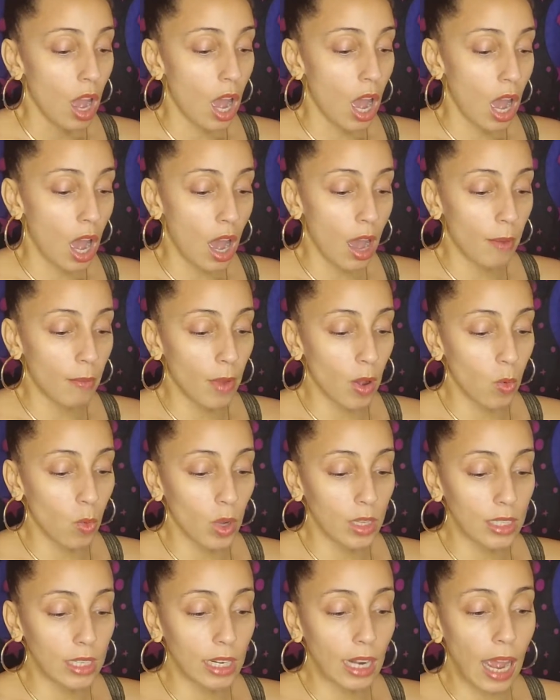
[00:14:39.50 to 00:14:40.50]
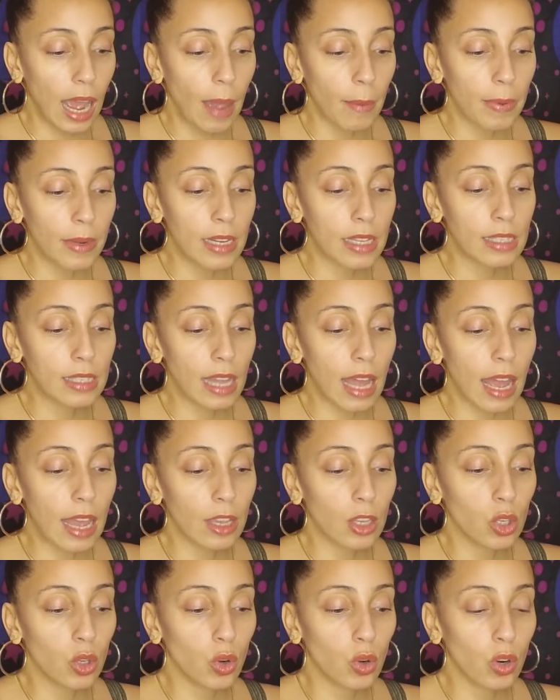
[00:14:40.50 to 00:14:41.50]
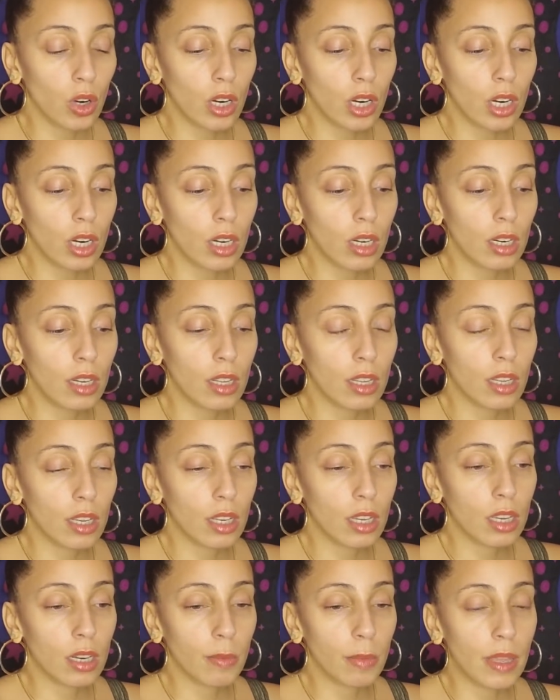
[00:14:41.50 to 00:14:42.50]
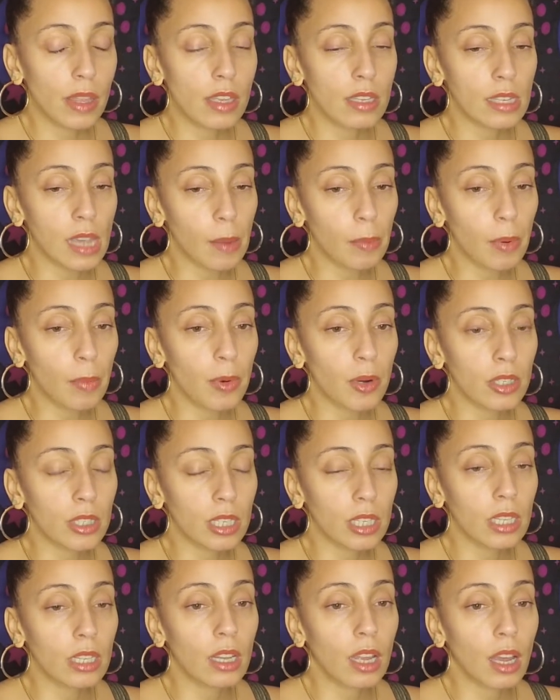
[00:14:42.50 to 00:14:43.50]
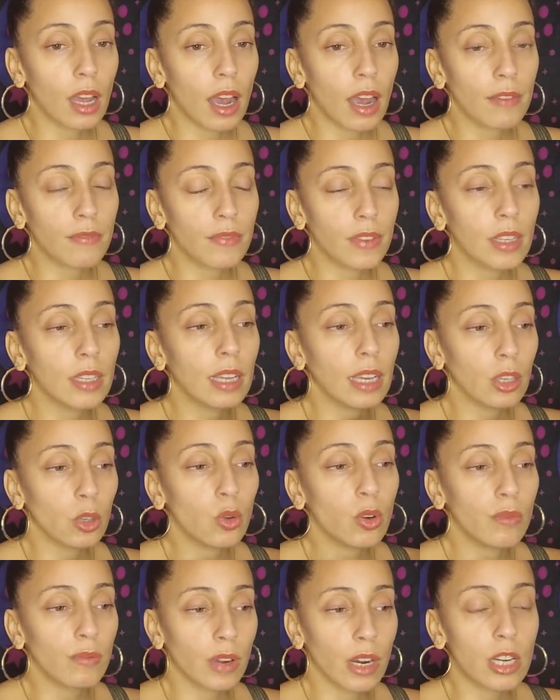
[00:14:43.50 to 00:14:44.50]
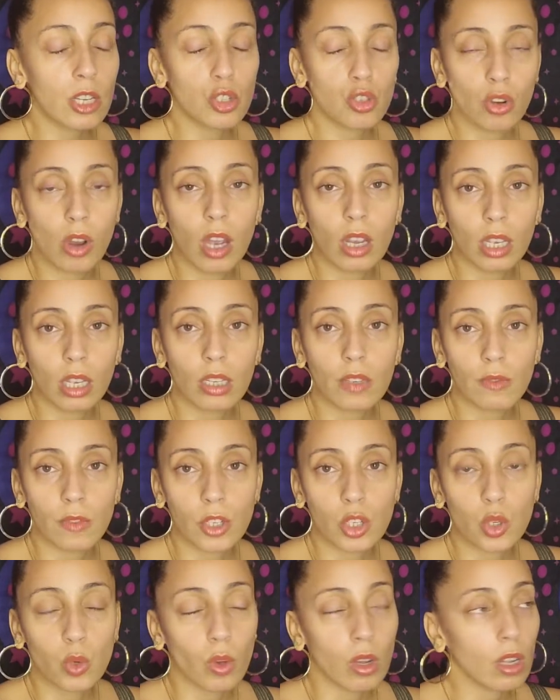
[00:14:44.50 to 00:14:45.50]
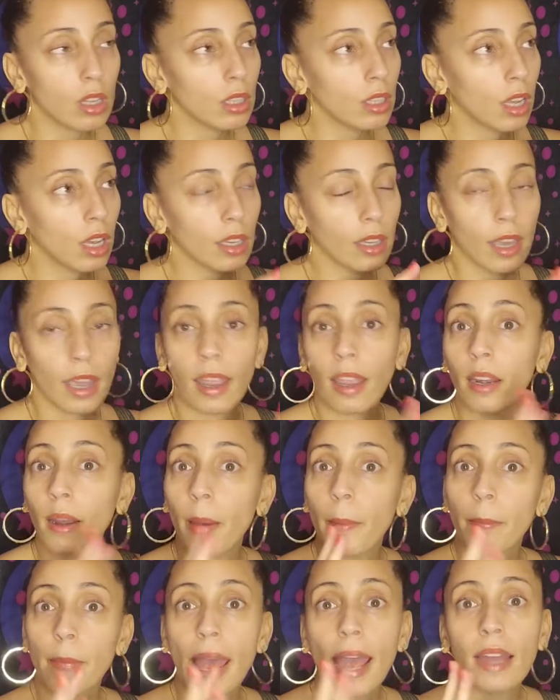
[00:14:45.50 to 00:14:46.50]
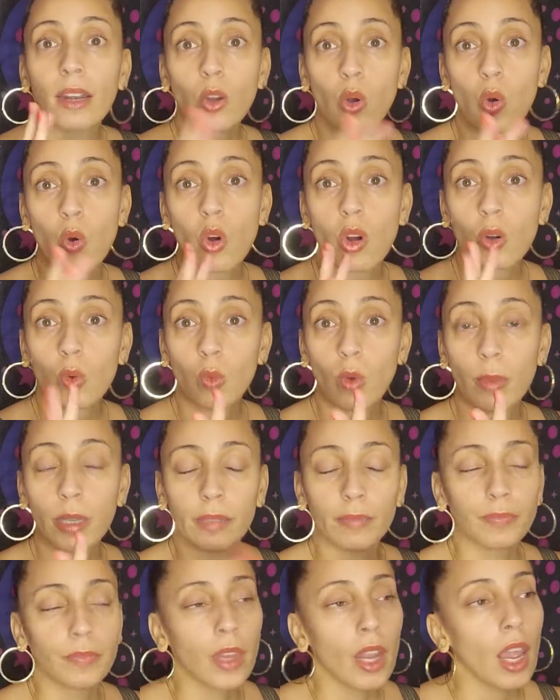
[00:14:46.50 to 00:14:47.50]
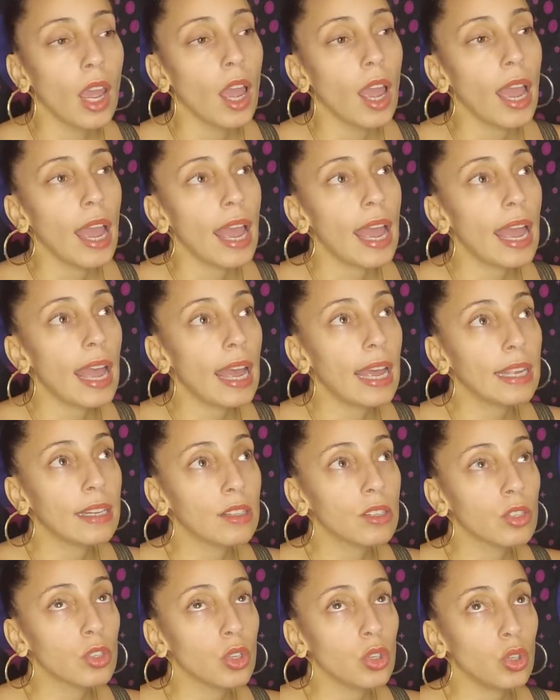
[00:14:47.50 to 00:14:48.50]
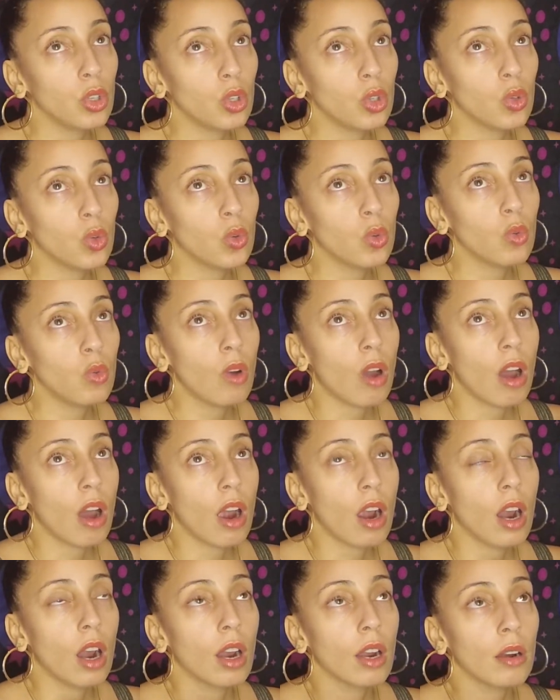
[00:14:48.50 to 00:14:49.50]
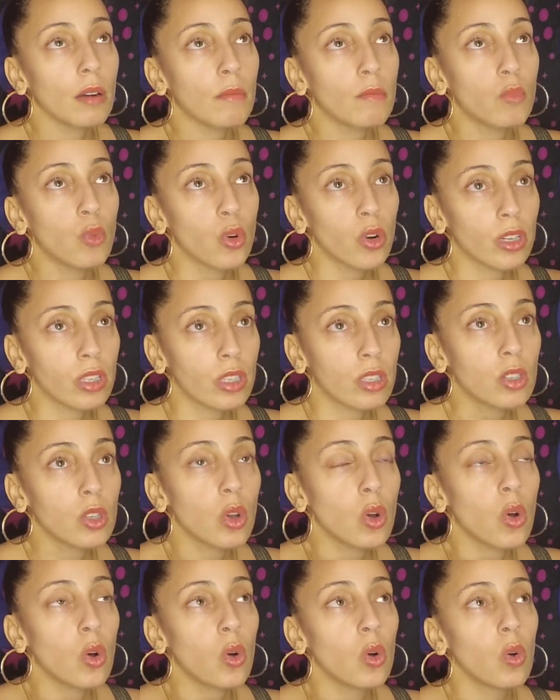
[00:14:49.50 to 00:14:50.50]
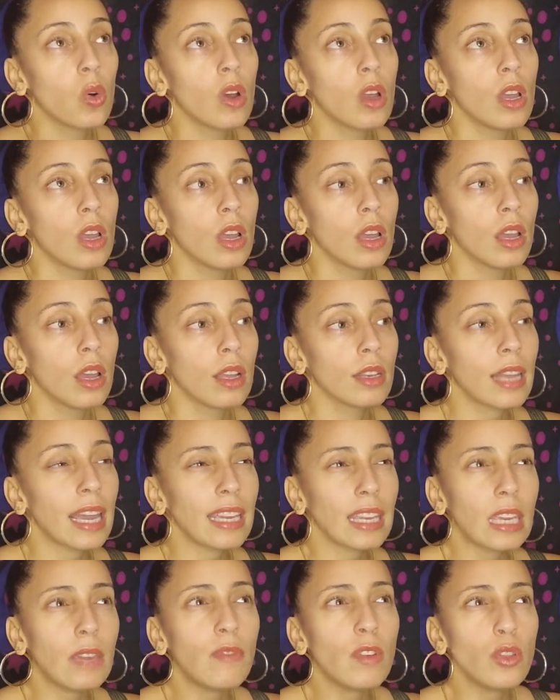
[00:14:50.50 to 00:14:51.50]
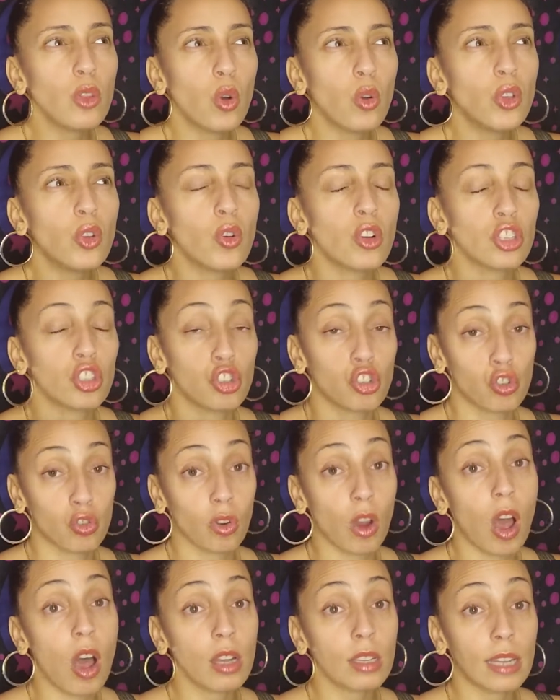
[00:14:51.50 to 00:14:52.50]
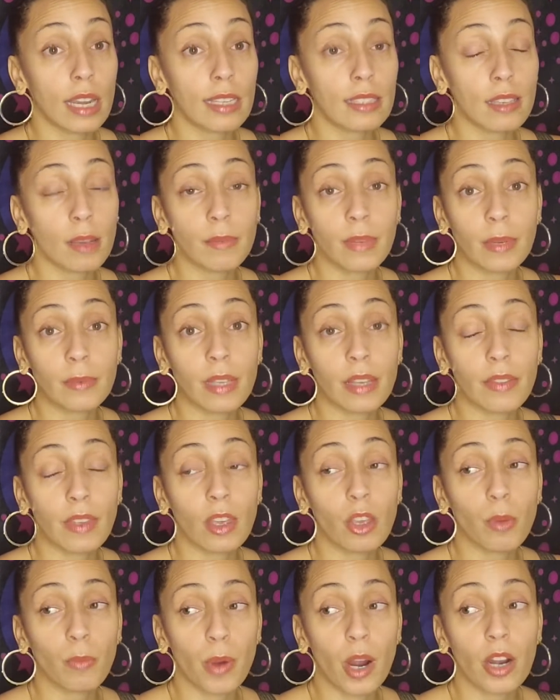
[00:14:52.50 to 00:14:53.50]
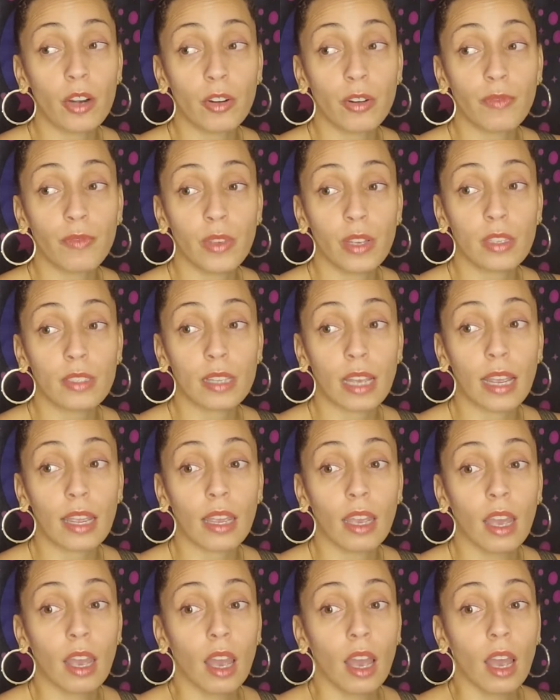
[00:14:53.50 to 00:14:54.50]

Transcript: um, what's going to happen is that your going to be the type of person I feel like you're a very strong individual, again, man or woman. And you are more so like, even though you're strong, like sometimes I think your partner feels like